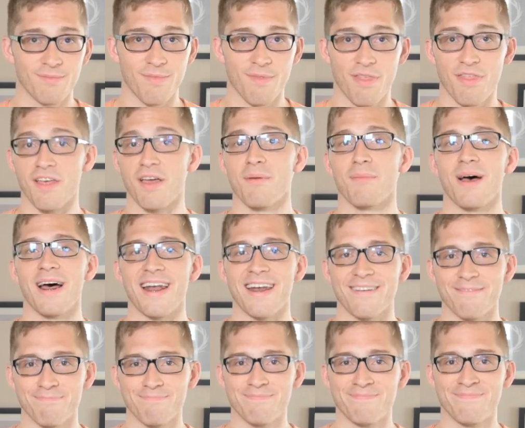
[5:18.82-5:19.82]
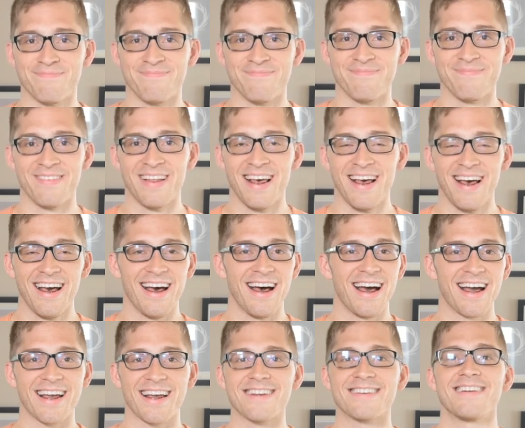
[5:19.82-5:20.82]
think about it.
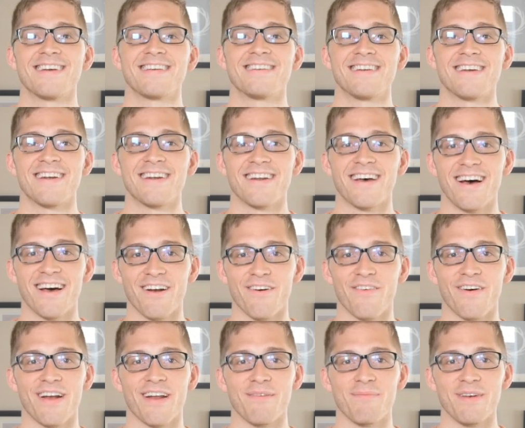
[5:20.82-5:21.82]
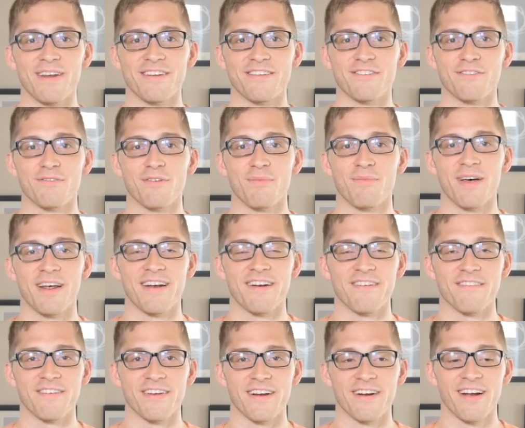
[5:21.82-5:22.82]
I guess that's it. I don't wanna be too
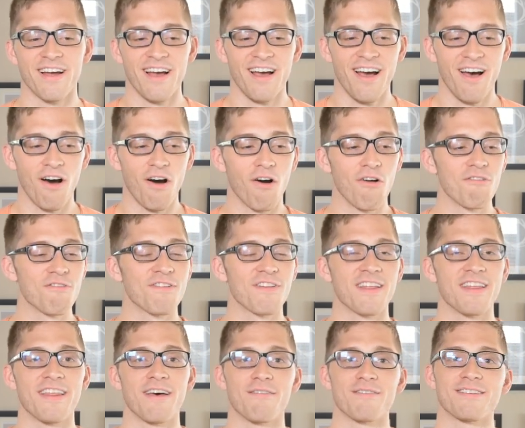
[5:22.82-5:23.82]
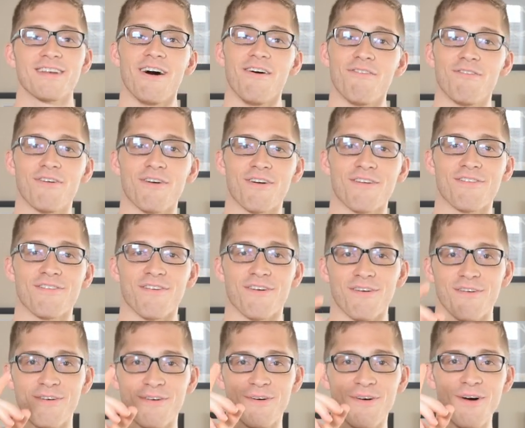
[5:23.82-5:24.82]
repetitive here. Hopefully that was helpful
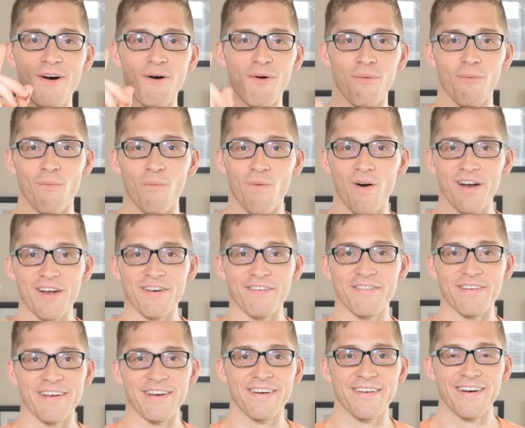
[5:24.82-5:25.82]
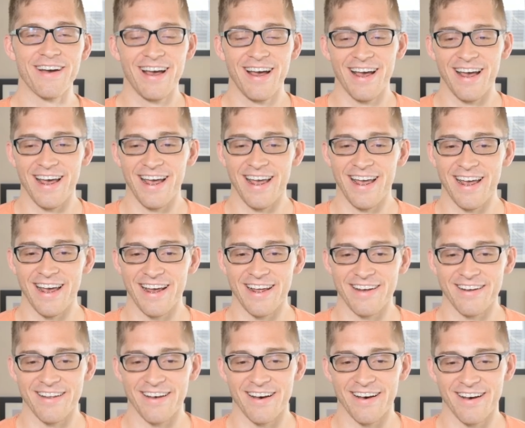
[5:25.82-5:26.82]
for one of you,
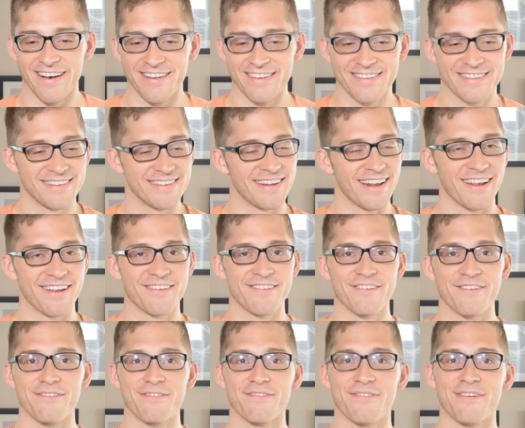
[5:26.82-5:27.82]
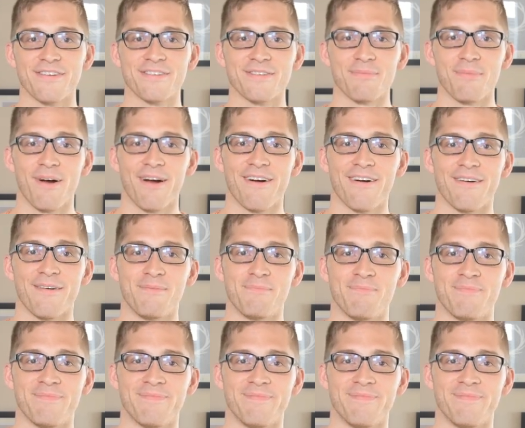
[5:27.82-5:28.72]
and stay tuned for tomorrow.